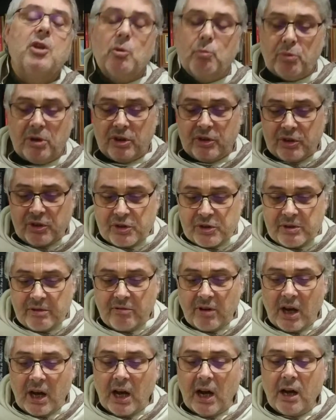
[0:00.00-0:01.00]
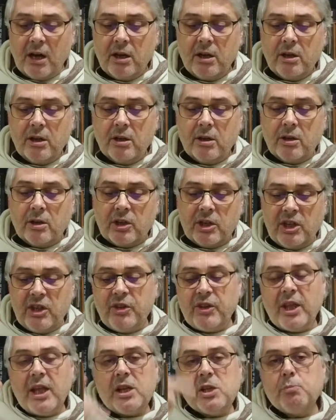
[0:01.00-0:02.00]
But the Jiva, he
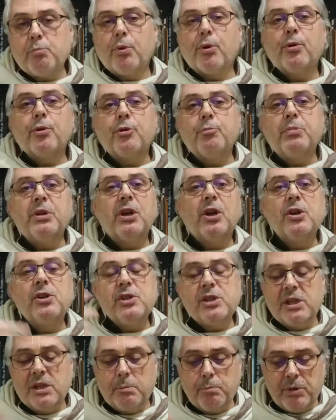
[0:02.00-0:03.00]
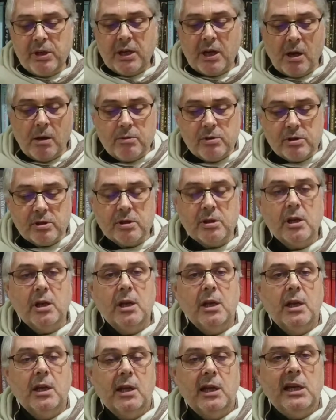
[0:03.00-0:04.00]
takes birth because he becomes
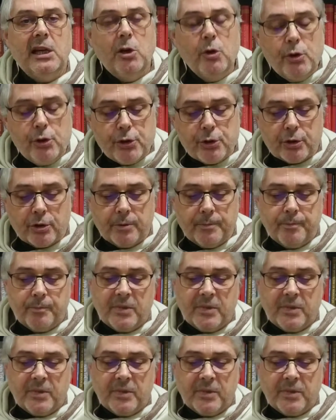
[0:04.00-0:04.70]
illusion.